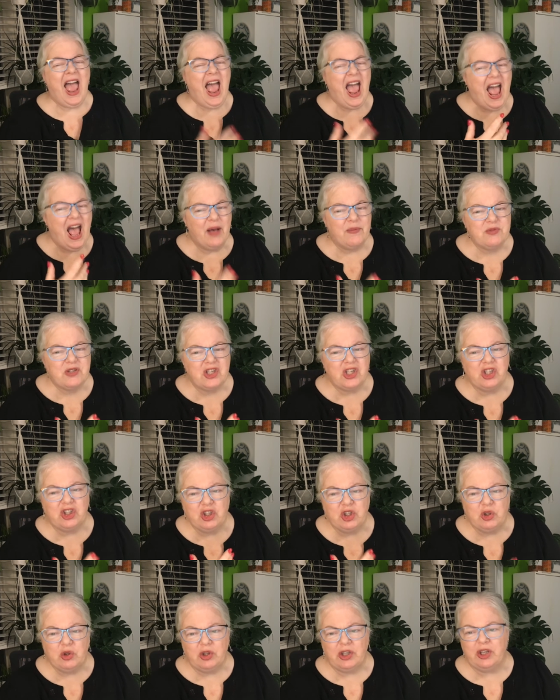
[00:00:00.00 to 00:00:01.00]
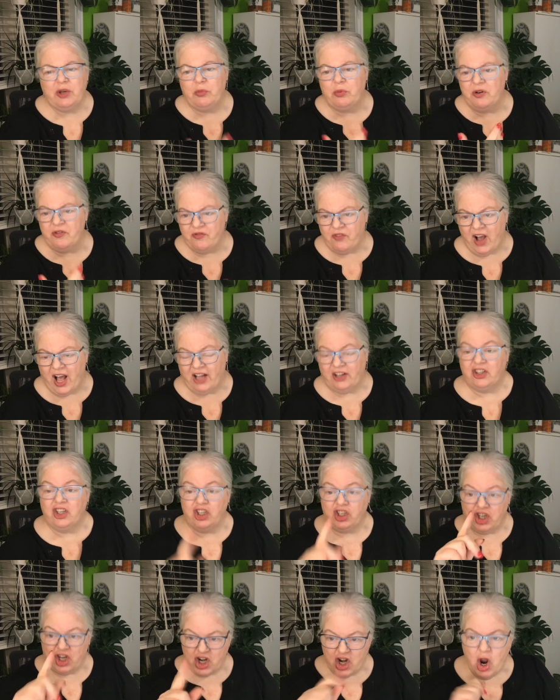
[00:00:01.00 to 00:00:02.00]
Absolutely reviled.
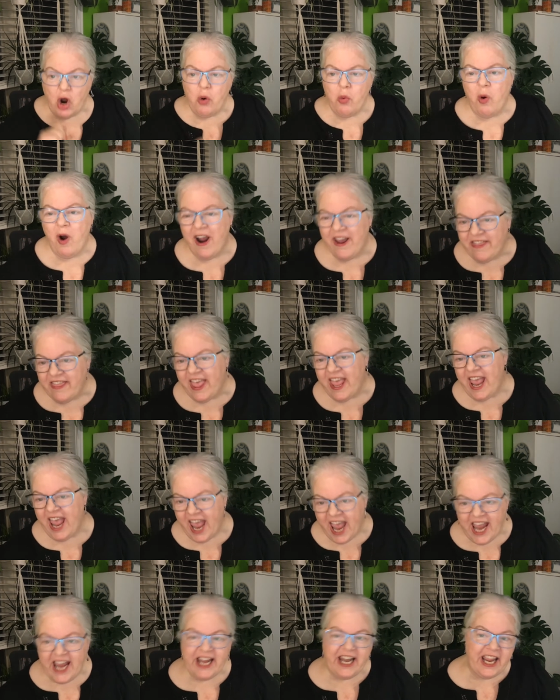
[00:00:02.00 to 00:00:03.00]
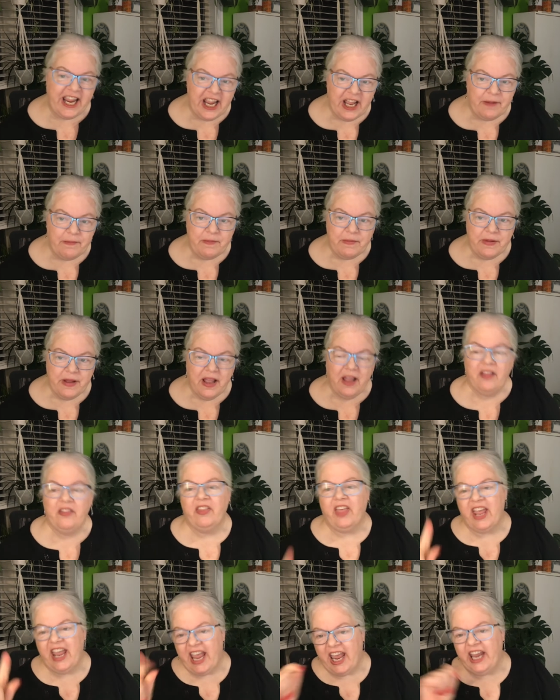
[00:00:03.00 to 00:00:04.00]
And you know why they hate him?
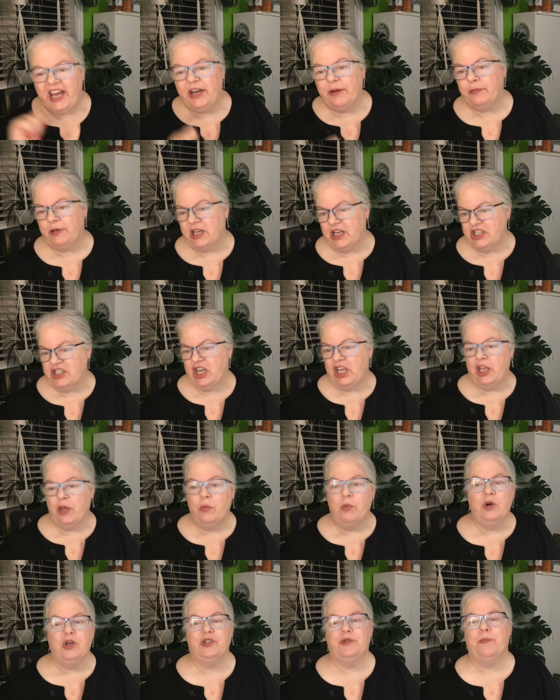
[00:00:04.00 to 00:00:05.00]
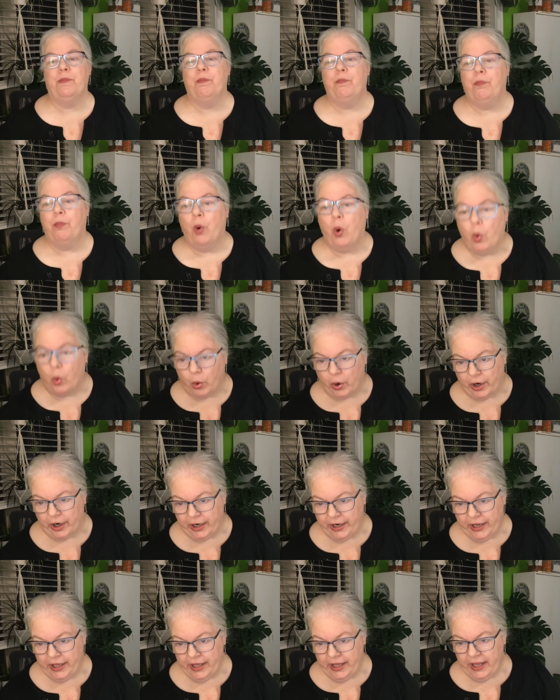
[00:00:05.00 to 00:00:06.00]
They hate him because he was born.
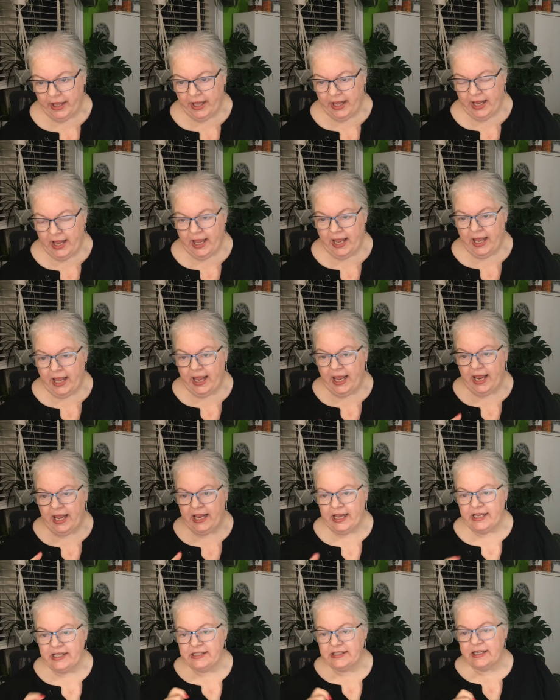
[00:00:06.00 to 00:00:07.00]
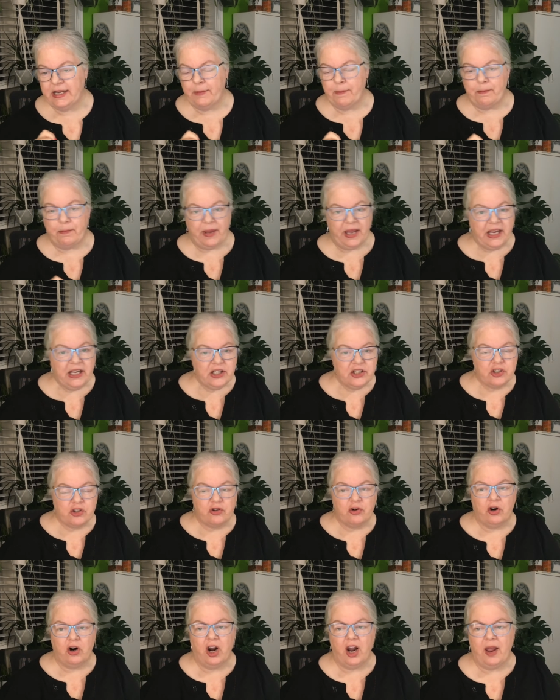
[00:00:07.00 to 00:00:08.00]
His biggest
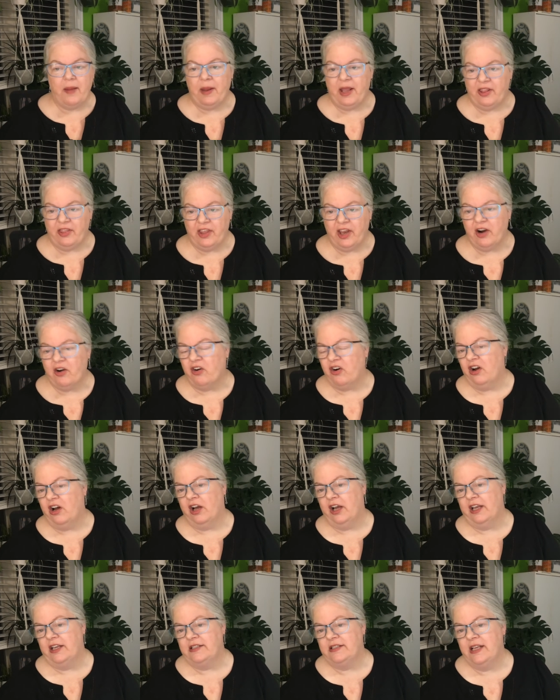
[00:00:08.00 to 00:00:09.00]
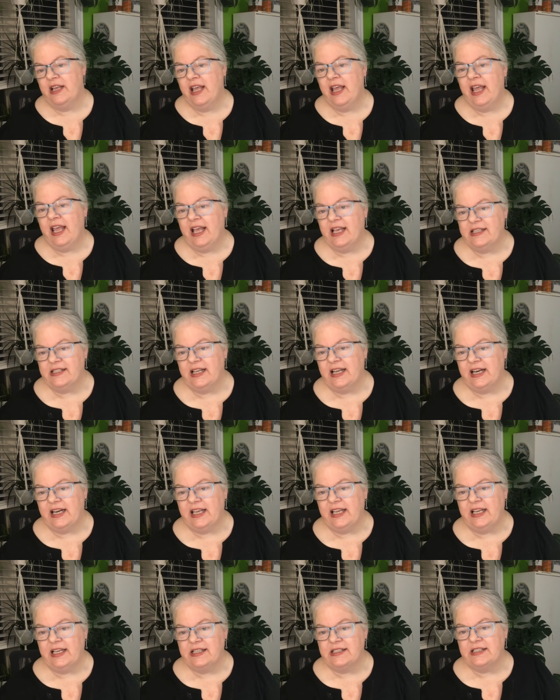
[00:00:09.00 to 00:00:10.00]
crime in their eyes is that
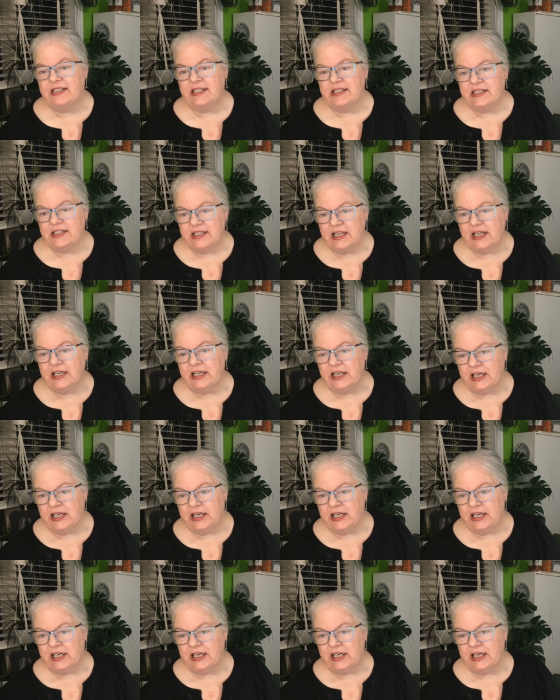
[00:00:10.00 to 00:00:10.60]
he is the son